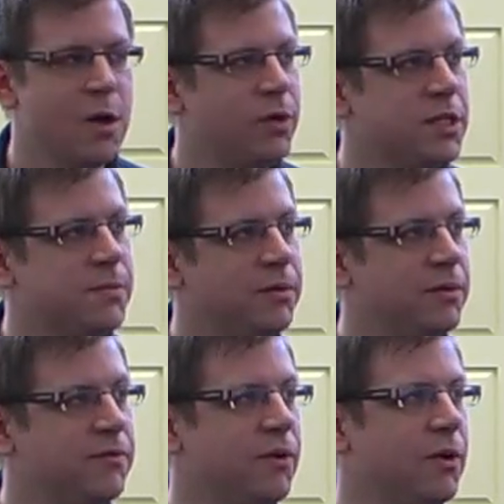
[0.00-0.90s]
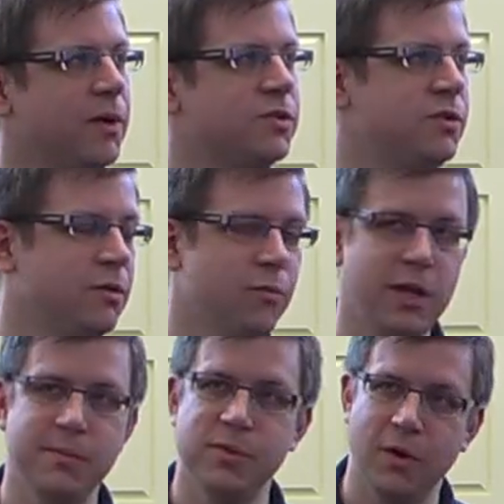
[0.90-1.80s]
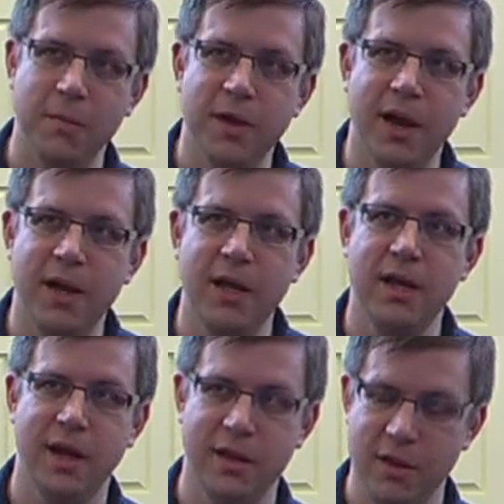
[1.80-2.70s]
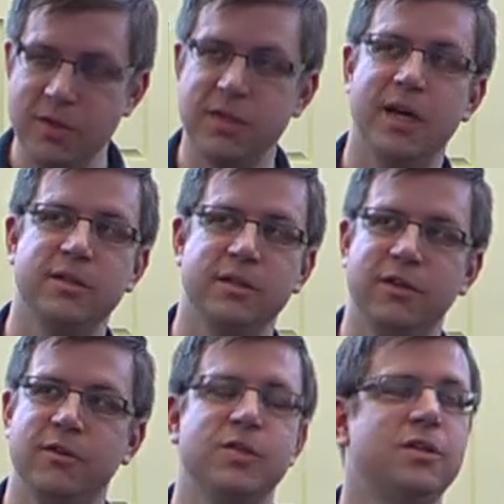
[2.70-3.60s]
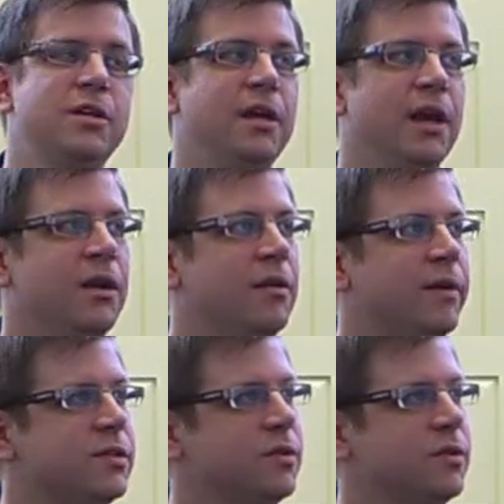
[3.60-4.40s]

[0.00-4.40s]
With these multiferroics, you can reabsorb that heat and use that as electricity again, right?